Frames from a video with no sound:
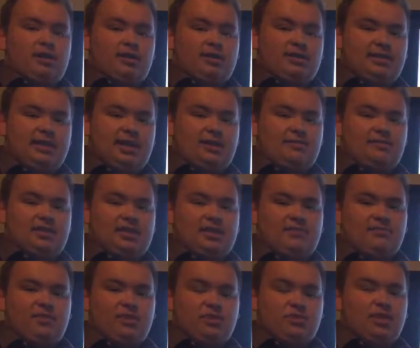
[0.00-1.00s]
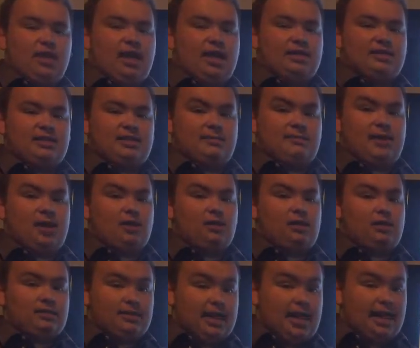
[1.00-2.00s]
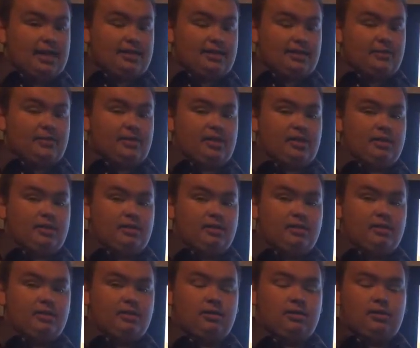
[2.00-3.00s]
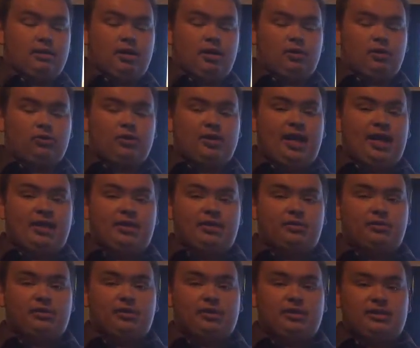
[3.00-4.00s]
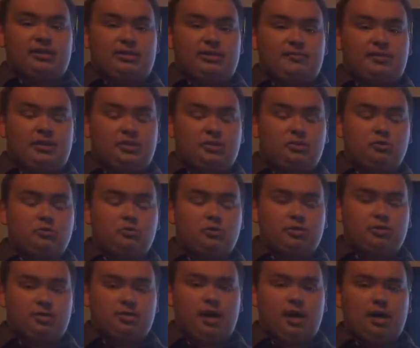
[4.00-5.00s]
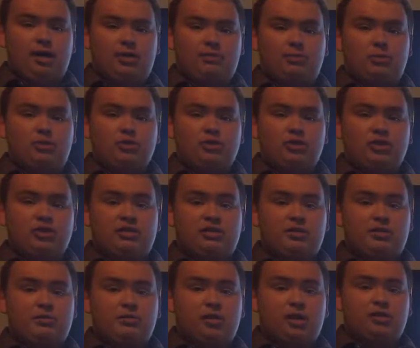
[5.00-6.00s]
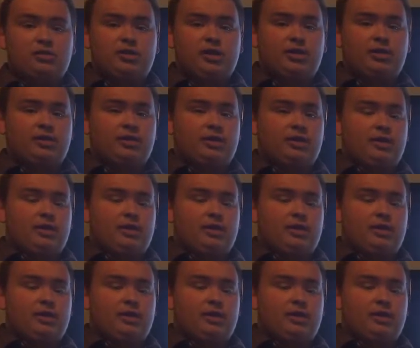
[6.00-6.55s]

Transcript: but it did help the team visualize the parallel tasks that we created during the DP2 portion of the project.